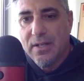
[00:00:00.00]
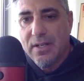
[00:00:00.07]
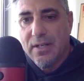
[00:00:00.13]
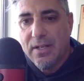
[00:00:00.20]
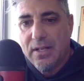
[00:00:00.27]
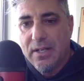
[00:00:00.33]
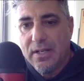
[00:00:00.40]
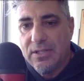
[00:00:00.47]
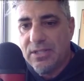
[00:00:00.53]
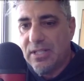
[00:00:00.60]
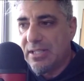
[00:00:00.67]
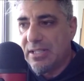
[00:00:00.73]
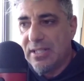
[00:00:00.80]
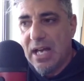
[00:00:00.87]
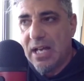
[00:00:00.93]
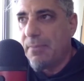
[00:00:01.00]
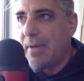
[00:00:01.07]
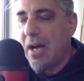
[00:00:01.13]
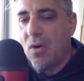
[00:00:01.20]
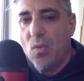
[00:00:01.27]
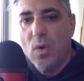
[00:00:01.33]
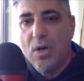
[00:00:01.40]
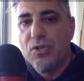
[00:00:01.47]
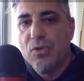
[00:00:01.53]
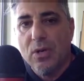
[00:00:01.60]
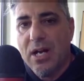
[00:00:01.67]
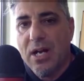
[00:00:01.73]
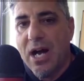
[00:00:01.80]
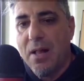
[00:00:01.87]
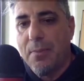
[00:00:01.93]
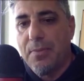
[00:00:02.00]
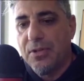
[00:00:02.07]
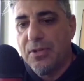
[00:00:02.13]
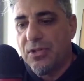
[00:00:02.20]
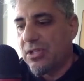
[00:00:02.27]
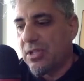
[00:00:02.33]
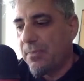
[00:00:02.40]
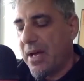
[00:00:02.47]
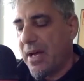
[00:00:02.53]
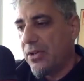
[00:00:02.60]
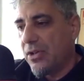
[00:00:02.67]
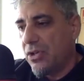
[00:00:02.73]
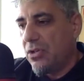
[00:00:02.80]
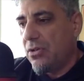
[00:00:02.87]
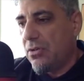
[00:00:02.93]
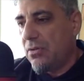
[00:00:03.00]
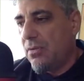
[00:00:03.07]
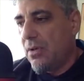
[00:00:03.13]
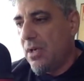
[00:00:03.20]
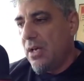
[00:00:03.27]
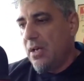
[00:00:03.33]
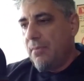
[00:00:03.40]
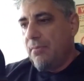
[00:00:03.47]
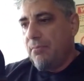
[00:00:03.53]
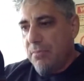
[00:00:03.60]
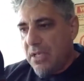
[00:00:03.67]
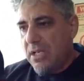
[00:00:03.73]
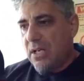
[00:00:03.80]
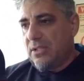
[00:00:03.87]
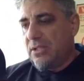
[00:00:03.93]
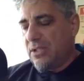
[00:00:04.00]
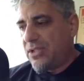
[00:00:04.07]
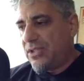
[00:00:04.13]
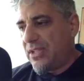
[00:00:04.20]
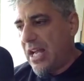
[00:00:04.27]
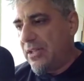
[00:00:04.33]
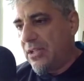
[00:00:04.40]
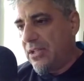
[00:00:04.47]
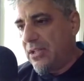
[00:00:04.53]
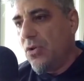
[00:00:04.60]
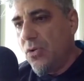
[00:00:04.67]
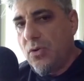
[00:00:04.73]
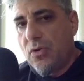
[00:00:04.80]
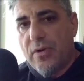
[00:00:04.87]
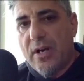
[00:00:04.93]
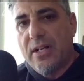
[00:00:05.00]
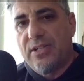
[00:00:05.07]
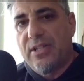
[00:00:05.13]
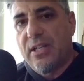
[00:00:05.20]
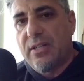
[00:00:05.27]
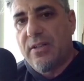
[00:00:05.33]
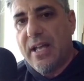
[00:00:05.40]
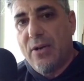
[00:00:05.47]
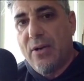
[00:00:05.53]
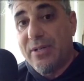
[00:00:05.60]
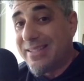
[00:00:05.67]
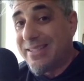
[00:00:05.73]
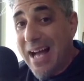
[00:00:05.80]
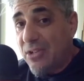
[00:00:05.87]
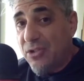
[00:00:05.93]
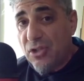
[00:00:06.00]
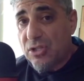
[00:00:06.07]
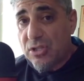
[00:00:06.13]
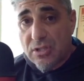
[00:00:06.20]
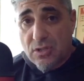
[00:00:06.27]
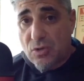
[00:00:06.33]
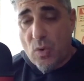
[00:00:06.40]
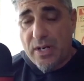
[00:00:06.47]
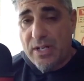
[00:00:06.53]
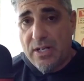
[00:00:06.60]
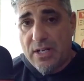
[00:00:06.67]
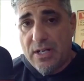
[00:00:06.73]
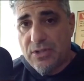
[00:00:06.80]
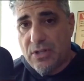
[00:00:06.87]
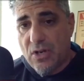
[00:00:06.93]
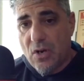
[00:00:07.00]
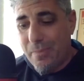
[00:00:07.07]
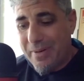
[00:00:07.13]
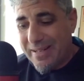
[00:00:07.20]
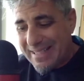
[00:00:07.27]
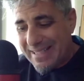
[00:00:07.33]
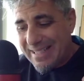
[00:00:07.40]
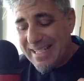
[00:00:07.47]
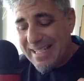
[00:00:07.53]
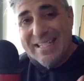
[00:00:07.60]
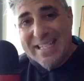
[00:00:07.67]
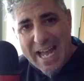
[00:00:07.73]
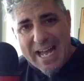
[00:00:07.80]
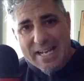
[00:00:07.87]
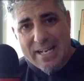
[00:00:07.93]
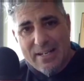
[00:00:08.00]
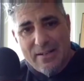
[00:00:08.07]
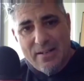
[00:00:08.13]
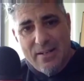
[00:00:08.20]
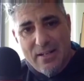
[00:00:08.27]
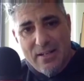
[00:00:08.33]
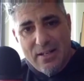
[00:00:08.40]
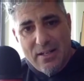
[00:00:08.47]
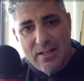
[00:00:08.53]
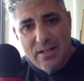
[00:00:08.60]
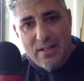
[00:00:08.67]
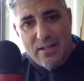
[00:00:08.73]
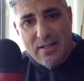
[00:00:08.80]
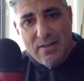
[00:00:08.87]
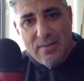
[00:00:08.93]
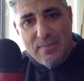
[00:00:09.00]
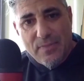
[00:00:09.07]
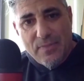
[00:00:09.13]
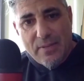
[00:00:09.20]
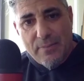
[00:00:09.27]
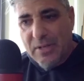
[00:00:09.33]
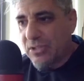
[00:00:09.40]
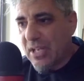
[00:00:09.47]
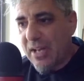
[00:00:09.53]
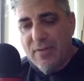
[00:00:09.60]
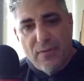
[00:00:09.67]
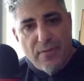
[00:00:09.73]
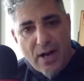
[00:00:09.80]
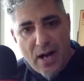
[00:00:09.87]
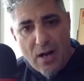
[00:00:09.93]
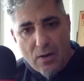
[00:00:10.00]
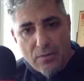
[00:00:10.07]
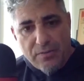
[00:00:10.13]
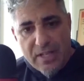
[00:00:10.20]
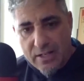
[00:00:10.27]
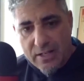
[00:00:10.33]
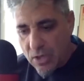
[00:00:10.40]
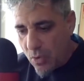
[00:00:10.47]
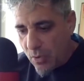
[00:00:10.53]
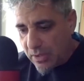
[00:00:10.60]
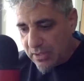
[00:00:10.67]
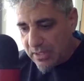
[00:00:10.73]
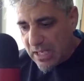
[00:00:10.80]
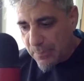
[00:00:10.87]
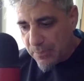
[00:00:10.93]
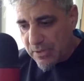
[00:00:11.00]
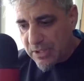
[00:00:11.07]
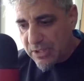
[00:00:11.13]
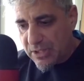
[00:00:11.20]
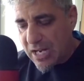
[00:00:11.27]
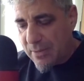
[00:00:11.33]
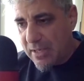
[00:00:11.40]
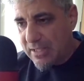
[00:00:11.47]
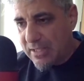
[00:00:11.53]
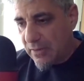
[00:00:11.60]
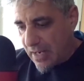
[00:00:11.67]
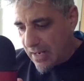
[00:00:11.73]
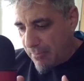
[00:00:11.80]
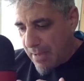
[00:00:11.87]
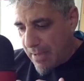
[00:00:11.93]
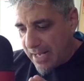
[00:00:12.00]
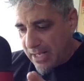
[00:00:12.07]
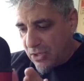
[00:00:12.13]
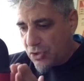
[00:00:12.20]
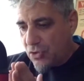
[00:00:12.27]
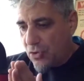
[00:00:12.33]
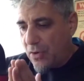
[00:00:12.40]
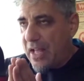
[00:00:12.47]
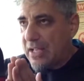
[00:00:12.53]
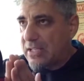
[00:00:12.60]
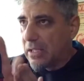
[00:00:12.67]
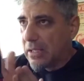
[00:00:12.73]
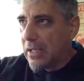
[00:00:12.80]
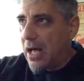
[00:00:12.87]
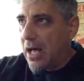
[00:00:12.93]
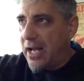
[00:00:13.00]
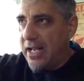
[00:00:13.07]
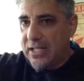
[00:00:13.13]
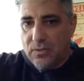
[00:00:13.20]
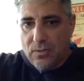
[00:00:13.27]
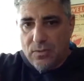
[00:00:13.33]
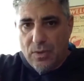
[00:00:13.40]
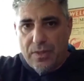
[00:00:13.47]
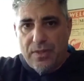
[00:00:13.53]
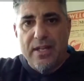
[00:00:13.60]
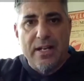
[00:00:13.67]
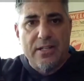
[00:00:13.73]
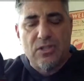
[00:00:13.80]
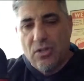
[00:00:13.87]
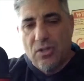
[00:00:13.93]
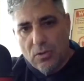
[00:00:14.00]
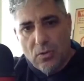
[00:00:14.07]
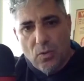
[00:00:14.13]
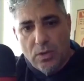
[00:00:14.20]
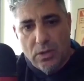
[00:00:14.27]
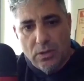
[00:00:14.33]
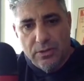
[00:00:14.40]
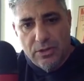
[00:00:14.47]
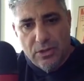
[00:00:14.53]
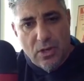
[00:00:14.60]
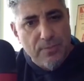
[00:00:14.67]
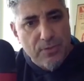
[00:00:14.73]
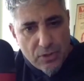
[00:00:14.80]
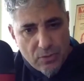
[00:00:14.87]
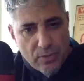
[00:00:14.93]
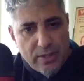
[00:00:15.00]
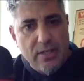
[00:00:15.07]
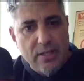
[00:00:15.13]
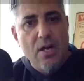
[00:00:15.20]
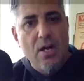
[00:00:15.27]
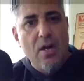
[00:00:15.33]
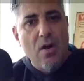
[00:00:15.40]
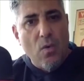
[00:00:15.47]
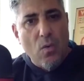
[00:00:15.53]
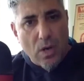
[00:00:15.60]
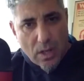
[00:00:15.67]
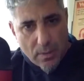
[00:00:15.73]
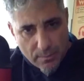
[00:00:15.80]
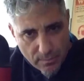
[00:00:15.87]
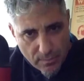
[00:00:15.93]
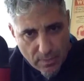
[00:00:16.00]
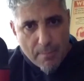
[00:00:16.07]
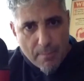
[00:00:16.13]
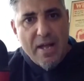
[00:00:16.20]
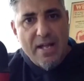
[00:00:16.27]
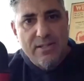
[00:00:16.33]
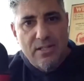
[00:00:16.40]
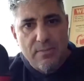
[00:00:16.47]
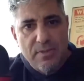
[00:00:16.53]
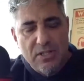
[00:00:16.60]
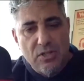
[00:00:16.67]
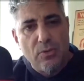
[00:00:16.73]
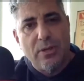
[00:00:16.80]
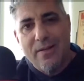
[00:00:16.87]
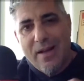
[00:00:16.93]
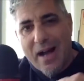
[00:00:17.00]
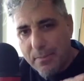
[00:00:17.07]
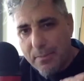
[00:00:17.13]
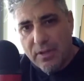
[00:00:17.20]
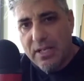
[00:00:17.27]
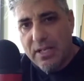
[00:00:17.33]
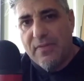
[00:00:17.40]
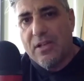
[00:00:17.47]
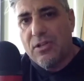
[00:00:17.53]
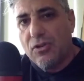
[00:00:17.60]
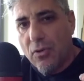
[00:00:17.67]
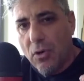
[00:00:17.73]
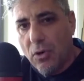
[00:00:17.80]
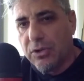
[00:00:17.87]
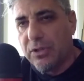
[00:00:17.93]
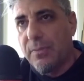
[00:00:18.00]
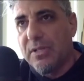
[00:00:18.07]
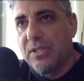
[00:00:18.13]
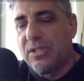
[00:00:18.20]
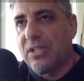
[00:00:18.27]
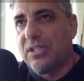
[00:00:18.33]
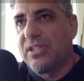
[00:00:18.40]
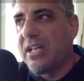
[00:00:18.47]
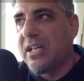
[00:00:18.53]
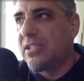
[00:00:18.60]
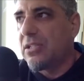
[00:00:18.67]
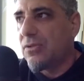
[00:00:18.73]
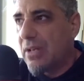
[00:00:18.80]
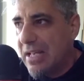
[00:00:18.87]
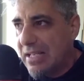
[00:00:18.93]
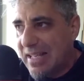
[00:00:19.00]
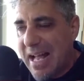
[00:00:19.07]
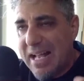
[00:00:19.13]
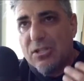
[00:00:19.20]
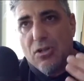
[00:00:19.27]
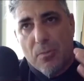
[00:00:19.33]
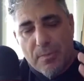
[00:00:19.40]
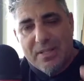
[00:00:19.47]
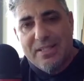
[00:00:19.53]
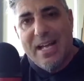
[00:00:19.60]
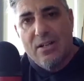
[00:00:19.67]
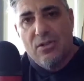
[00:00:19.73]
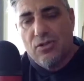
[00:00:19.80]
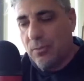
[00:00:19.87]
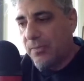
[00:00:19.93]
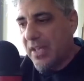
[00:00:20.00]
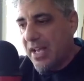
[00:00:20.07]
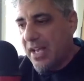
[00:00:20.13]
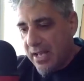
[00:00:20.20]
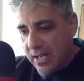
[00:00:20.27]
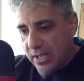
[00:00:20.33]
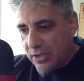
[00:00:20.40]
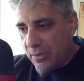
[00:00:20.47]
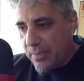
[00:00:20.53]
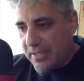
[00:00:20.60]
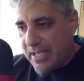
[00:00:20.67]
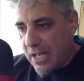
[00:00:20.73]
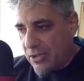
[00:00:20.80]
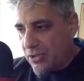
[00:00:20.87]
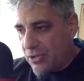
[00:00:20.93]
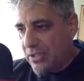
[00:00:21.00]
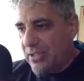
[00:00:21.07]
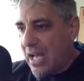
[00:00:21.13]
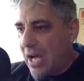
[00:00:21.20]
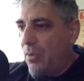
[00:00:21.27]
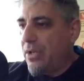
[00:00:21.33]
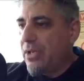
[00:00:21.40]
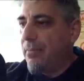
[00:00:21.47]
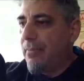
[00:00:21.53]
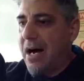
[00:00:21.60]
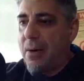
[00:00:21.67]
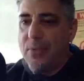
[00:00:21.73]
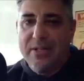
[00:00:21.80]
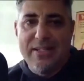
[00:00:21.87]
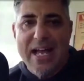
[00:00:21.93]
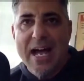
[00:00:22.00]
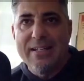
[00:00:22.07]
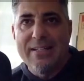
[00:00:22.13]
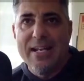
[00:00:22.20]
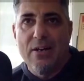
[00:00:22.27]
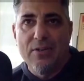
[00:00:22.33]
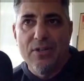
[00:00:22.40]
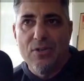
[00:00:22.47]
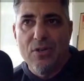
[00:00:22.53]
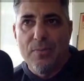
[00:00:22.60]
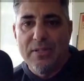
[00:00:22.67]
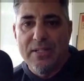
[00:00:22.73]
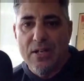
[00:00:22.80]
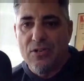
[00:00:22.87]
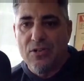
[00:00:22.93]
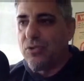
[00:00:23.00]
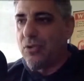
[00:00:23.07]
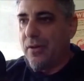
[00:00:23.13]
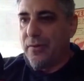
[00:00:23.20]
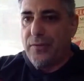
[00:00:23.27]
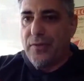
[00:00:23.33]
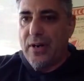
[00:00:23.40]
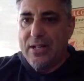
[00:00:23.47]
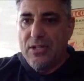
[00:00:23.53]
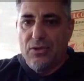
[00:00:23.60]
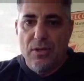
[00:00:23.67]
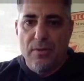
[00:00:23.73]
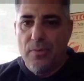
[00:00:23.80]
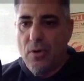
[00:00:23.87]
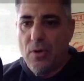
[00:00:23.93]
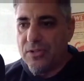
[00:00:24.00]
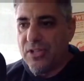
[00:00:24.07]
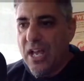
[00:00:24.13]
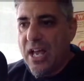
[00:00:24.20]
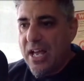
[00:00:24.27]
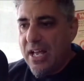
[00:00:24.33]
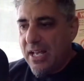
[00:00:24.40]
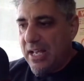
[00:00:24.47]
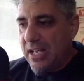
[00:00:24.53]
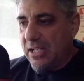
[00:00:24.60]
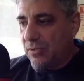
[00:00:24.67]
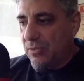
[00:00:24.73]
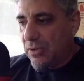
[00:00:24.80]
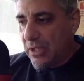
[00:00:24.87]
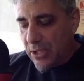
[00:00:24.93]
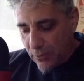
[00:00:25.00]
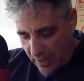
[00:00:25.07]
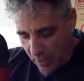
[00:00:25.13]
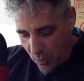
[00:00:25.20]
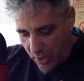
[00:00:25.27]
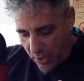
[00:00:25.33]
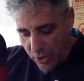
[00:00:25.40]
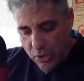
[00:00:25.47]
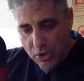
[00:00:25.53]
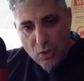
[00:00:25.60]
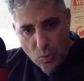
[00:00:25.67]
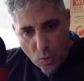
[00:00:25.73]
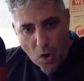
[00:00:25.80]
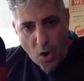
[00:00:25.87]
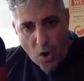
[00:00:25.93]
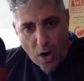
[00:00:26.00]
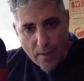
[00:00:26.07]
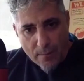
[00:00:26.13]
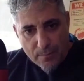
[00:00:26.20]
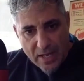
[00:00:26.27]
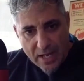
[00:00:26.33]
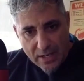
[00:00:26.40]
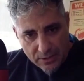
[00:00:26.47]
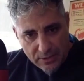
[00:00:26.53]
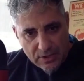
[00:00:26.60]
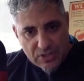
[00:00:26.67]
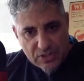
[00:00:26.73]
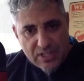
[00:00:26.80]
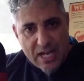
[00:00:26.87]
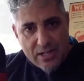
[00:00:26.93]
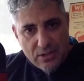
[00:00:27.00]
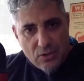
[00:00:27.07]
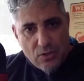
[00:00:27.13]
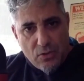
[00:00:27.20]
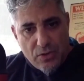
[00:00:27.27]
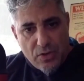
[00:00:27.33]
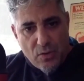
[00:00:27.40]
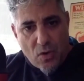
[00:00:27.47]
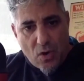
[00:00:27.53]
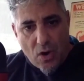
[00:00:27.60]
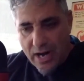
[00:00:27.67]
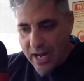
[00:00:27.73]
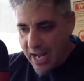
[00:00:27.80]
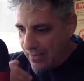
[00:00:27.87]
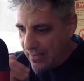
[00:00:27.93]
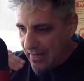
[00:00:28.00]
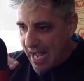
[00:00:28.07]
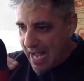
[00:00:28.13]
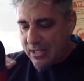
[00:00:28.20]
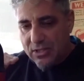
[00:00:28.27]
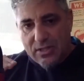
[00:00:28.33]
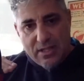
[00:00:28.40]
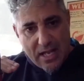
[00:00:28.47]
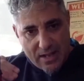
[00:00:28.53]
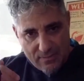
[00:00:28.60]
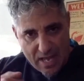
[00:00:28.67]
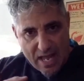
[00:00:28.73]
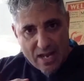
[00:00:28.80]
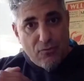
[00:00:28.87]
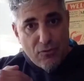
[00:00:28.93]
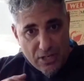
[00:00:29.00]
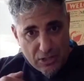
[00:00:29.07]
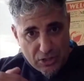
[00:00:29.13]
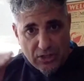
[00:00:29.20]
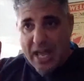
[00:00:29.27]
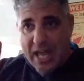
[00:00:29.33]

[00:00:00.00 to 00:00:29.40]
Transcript: It's not about what you accomplished. It's about me understanding who Greg Centineo is, not just 20 years ago, but today. Because I've evolved and going deeper inside myself and making sure that's aligned with the external world. So I'm doing what I'm meant to be doing. I believe that's your ultimate success. And that's your potential. Your potential is not what your mom or dad tell you. Your potentials are your friends or your boss. It's literally what you are, and understanding who you are, and reaching that